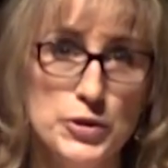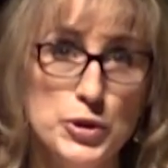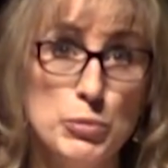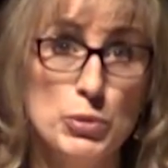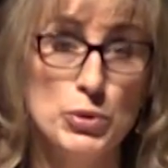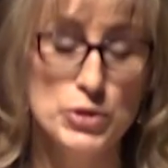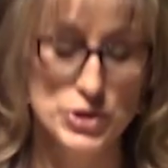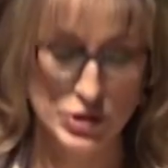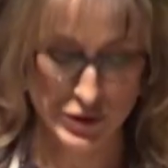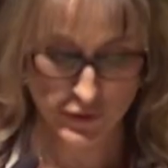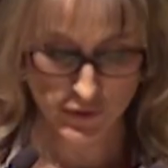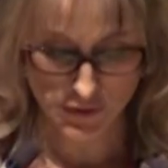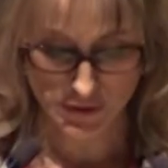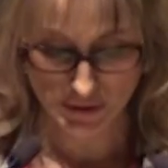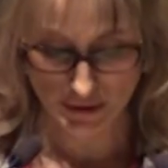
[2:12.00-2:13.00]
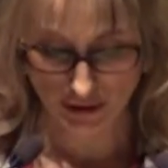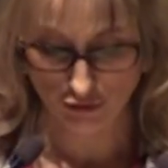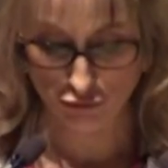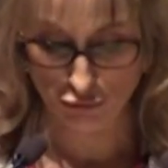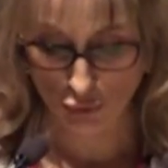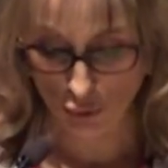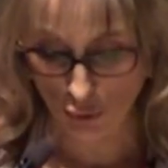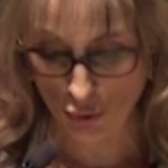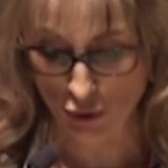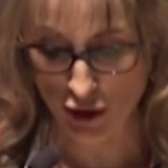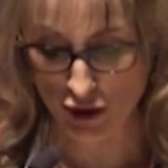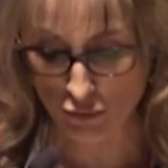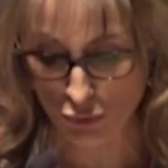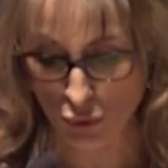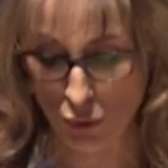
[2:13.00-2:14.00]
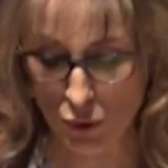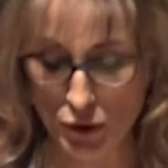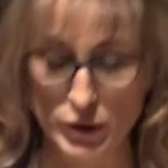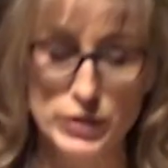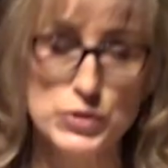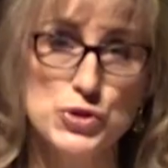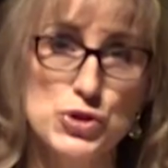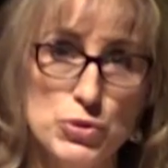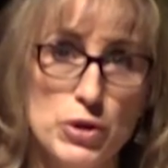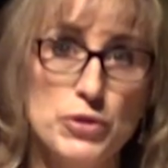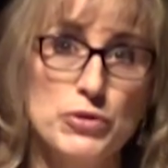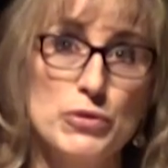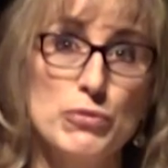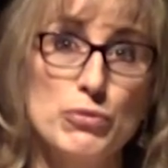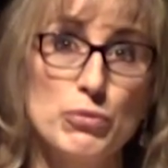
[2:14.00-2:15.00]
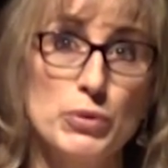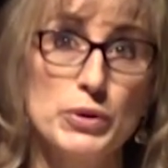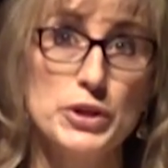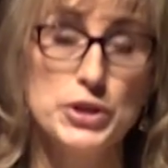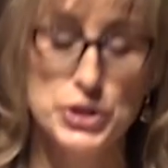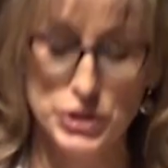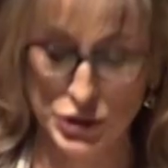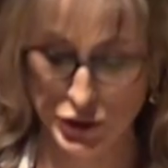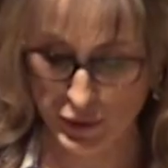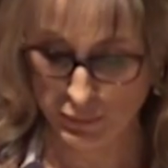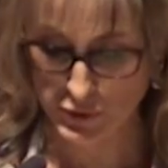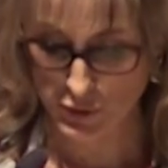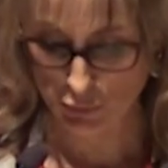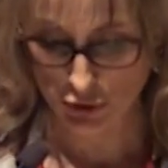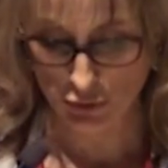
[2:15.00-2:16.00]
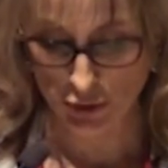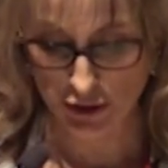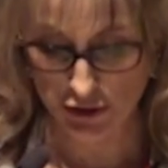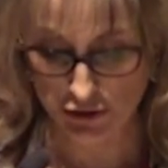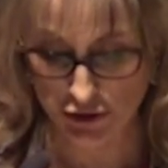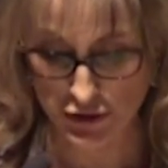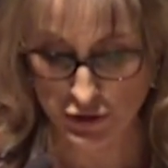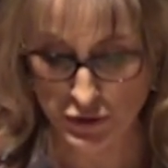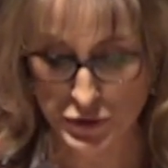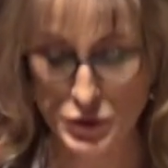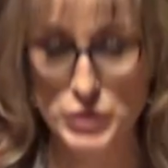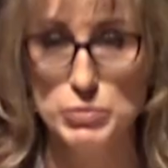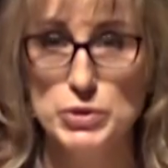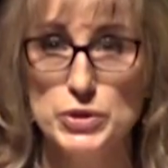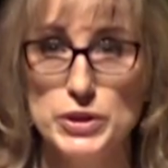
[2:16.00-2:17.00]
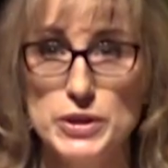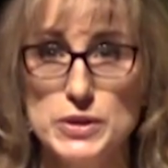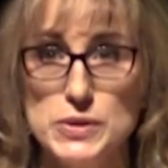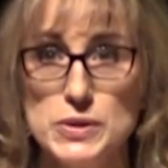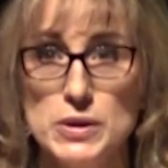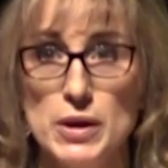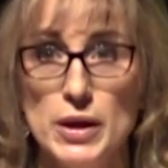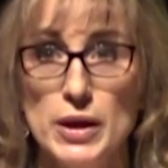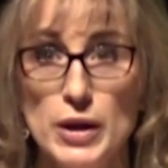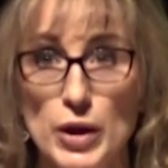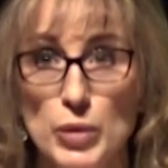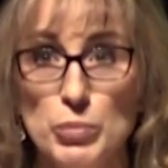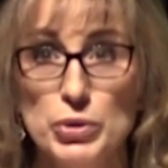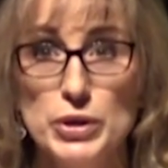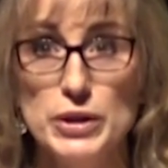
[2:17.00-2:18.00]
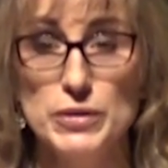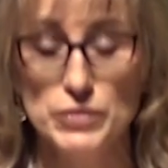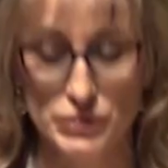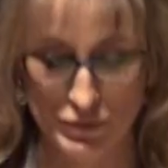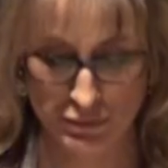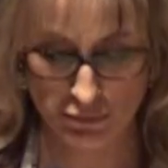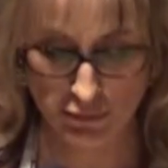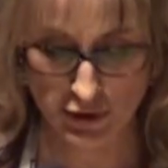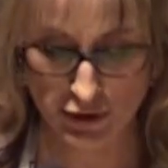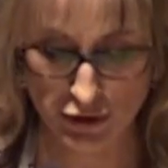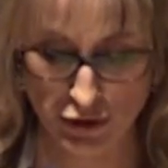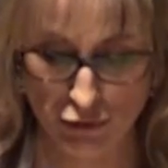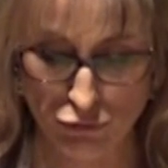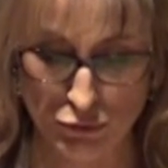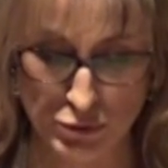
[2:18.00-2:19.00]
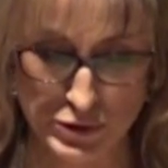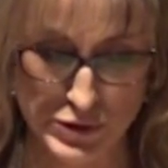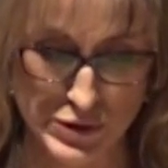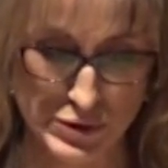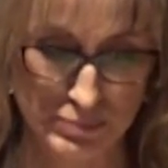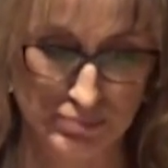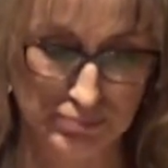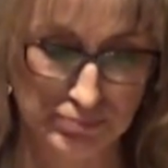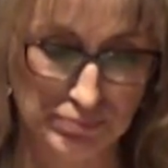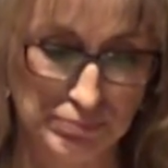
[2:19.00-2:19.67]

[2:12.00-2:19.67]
The emergence of more and more constructive relationships between Indigenous communities, companies, and governments.